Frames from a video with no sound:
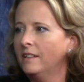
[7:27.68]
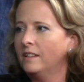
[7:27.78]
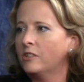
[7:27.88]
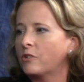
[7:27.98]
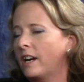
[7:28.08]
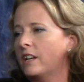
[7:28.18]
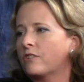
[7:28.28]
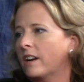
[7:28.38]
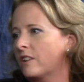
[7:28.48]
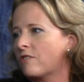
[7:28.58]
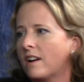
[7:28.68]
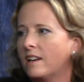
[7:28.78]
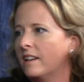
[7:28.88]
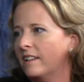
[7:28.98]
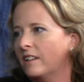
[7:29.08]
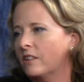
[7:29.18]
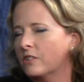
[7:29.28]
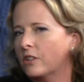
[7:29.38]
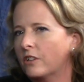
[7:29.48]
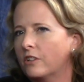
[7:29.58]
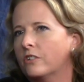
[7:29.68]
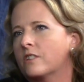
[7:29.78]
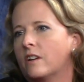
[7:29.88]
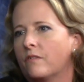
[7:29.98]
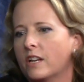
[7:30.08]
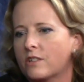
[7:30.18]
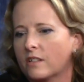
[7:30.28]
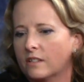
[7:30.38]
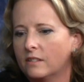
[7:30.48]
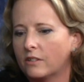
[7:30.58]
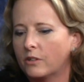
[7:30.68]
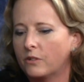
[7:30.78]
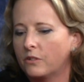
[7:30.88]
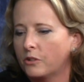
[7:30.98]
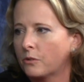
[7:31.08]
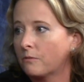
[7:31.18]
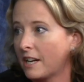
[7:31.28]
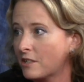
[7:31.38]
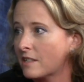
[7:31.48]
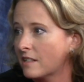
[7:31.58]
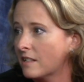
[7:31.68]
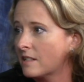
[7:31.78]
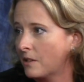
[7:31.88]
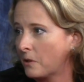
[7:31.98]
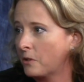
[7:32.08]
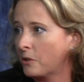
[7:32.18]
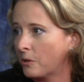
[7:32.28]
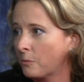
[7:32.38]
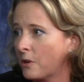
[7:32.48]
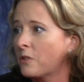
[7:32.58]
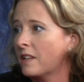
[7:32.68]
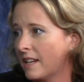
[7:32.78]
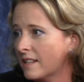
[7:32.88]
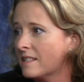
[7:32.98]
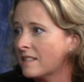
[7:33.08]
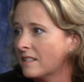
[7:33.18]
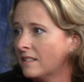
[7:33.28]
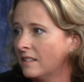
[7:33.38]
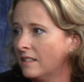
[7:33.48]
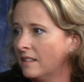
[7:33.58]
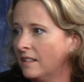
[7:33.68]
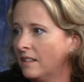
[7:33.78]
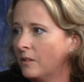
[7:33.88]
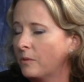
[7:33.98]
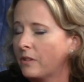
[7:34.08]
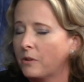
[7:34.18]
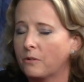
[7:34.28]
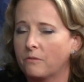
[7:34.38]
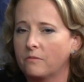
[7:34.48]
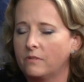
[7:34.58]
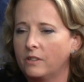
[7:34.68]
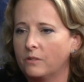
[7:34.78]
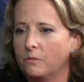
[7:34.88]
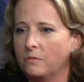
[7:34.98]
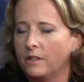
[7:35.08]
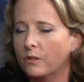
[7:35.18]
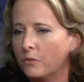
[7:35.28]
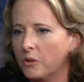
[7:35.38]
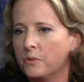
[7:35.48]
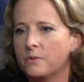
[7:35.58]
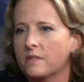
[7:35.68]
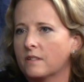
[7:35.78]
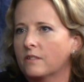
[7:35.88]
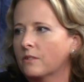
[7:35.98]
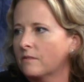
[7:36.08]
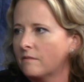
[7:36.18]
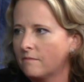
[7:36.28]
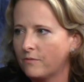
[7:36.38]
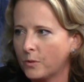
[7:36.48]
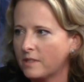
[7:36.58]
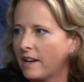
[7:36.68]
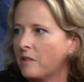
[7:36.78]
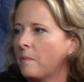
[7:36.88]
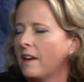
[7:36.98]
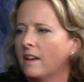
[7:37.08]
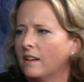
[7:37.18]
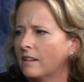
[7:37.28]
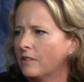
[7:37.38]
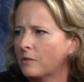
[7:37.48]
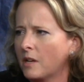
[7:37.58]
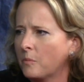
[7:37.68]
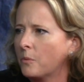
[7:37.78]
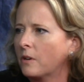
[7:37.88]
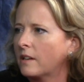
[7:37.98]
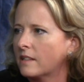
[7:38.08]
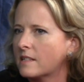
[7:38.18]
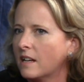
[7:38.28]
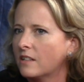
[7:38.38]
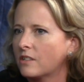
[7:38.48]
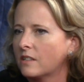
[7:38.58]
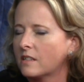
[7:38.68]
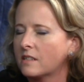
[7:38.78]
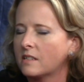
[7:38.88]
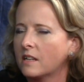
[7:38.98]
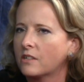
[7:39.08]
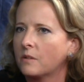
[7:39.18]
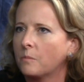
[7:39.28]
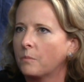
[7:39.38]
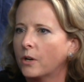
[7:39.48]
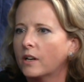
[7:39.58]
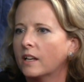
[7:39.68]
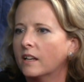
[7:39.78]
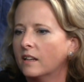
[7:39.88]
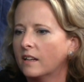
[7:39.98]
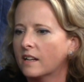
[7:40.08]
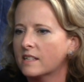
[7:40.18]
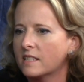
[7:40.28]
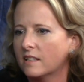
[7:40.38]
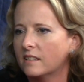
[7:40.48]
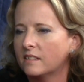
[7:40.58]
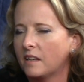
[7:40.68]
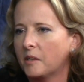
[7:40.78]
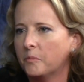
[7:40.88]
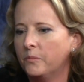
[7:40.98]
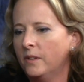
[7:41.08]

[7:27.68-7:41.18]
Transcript: trying, trying, trying, you know, to earn your salvation, earn your righteousness, and earn your worthiness. Right. With your, you know, interviews and your full tithe paying and your mm. temple work and such, it's such a burden, and I see it, um,